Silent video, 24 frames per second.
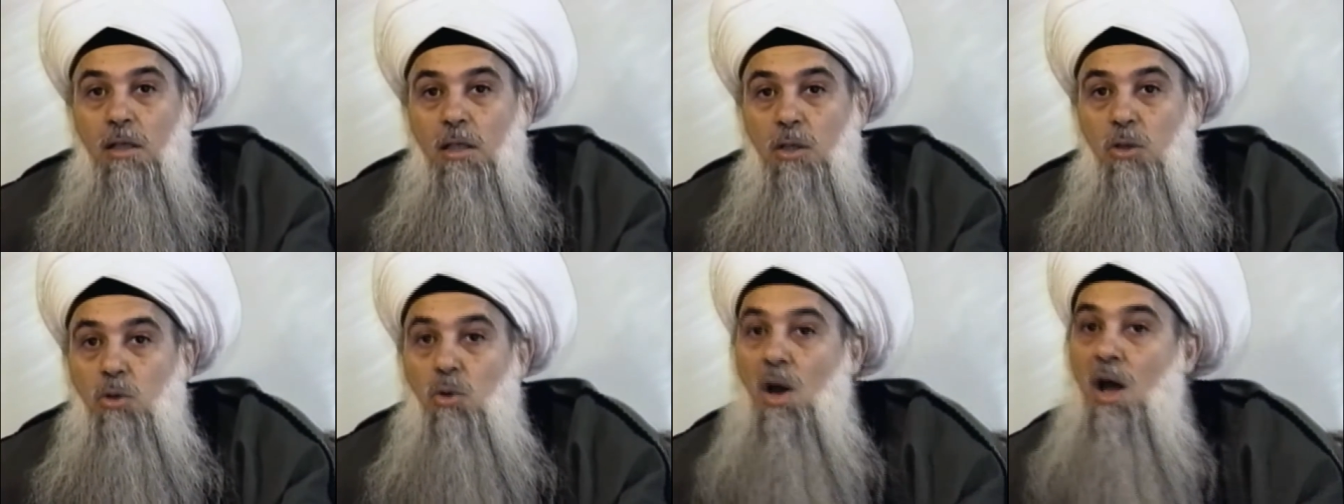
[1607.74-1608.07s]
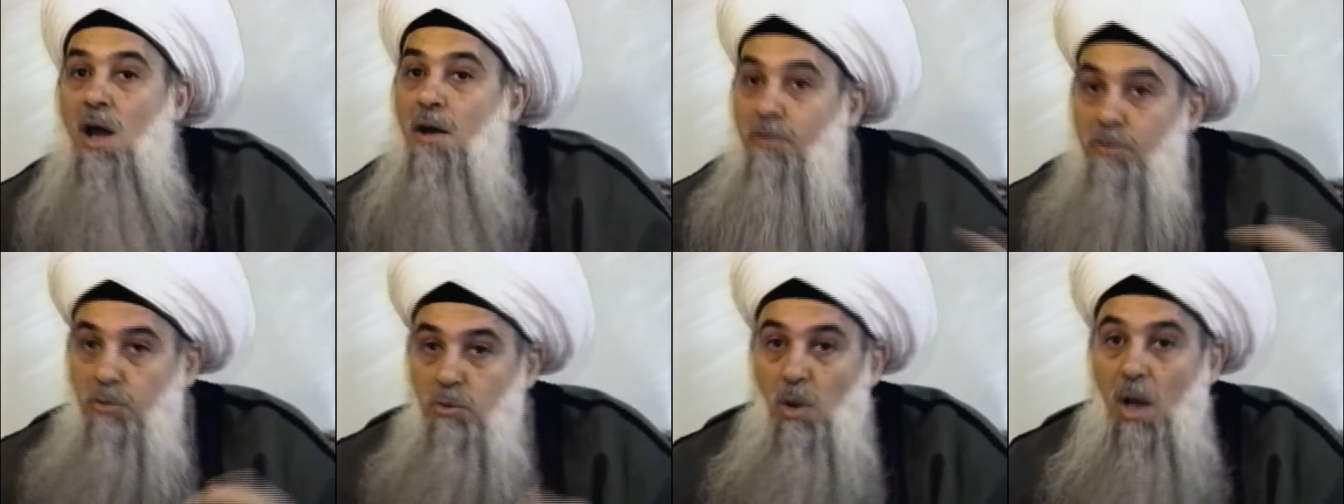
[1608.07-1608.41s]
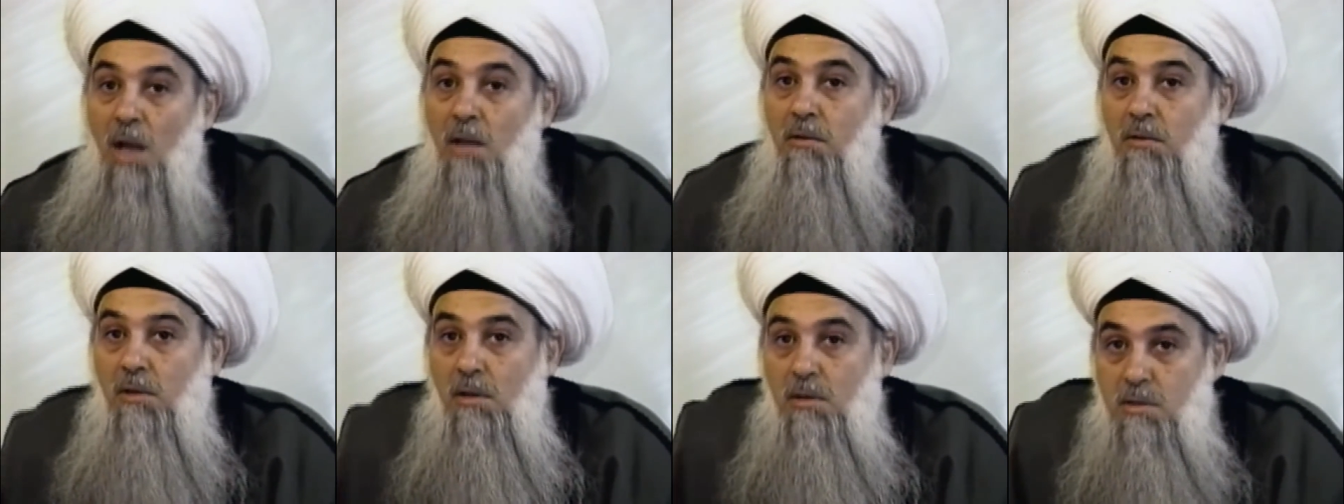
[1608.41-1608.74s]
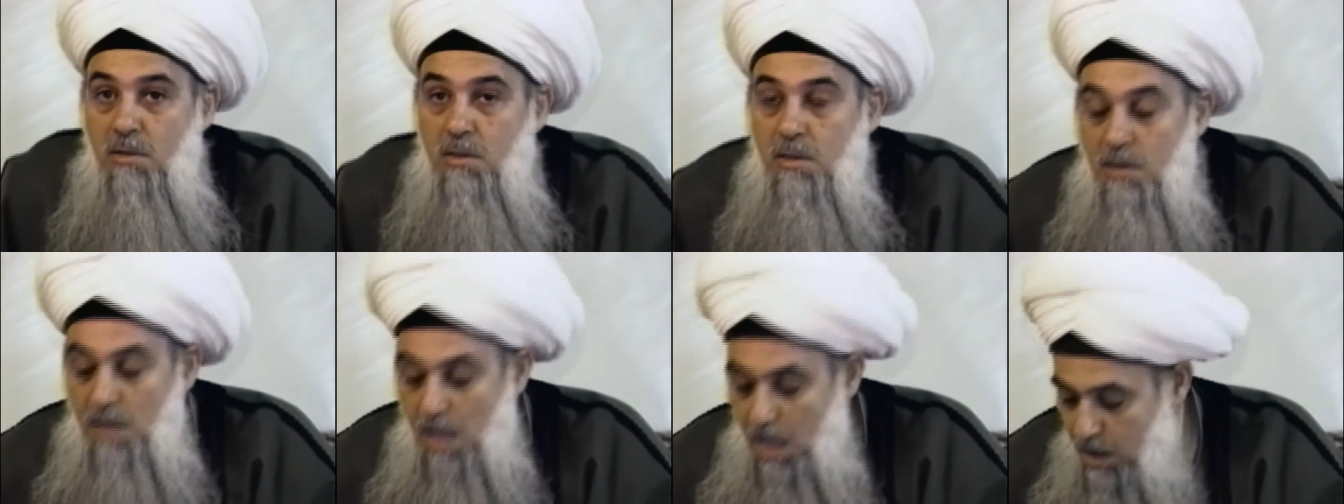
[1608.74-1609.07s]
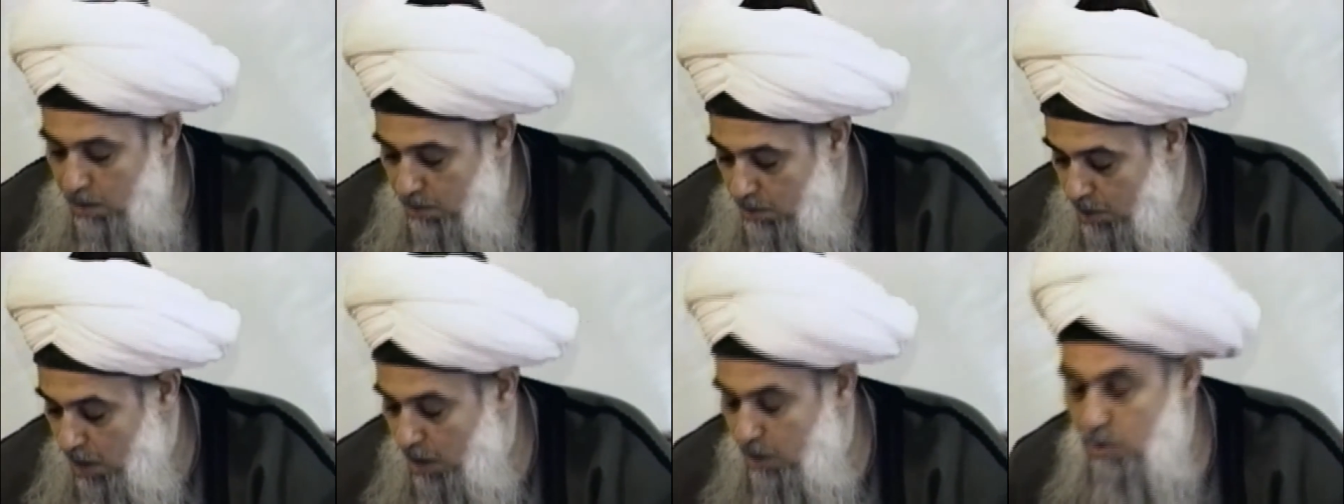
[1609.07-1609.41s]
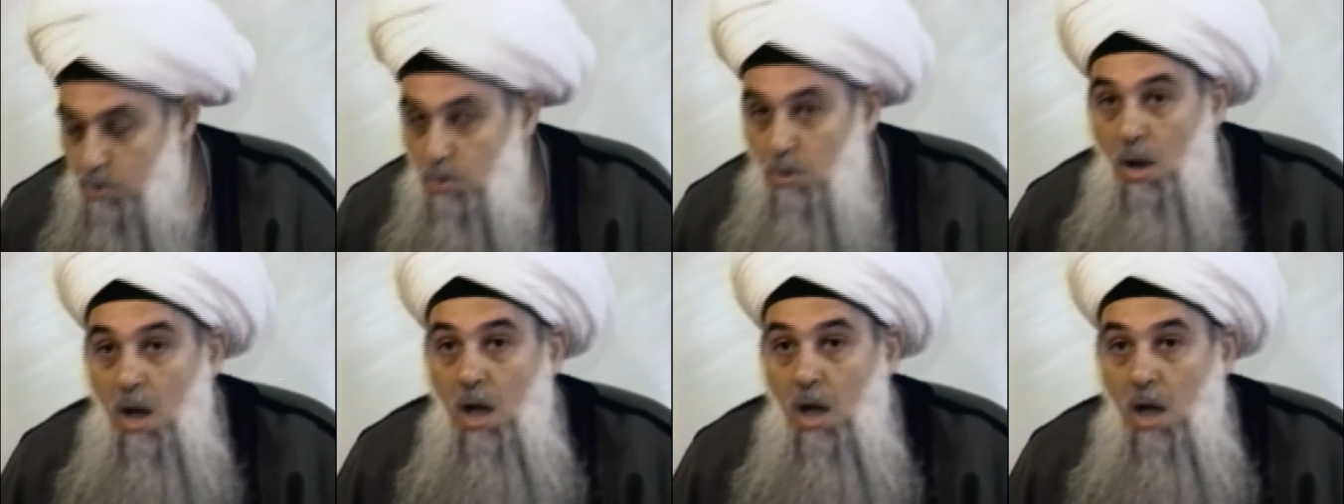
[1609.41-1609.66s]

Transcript: you have to understand that you